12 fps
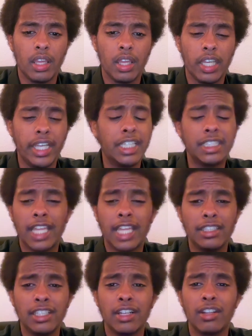he's
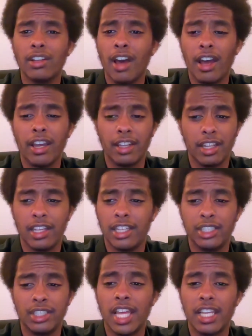tainted a lot
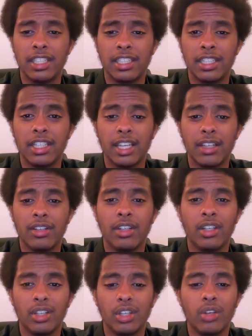his legacy
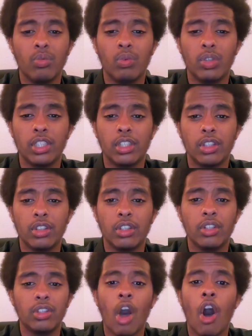with
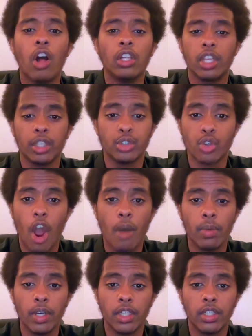all the
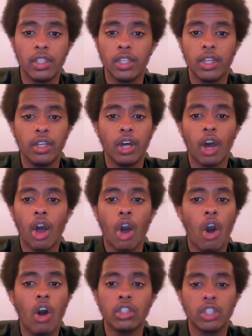drama
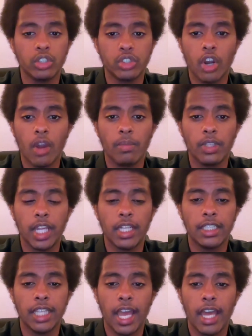all the drama that
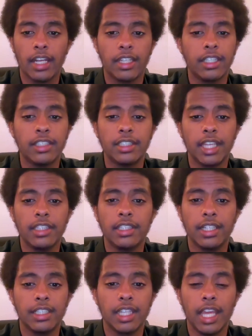he's had. He's tainted
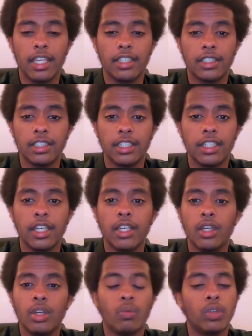his legacy
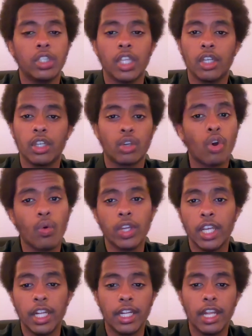with the going
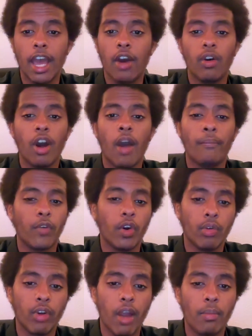in and out. I'm going to
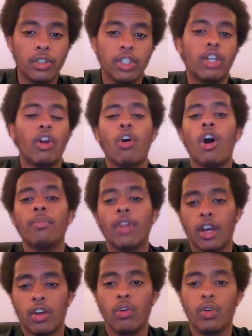Real Madrid, or I'm
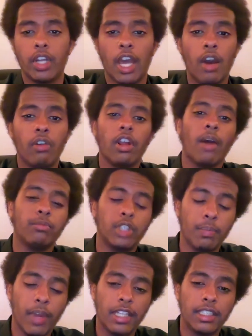not going out. I'm
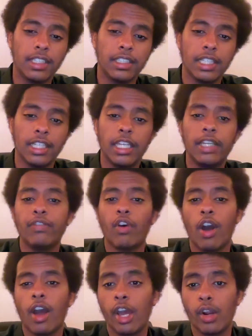demanding to leave, or
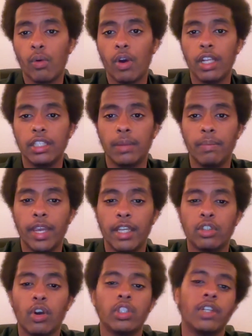I don't want to demand.
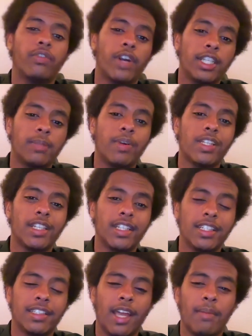Oh, the French president
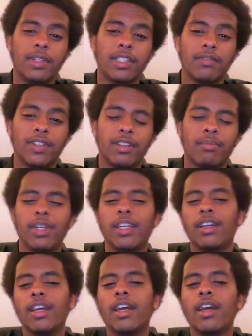is coming to visit
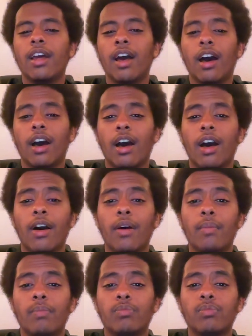me. Um,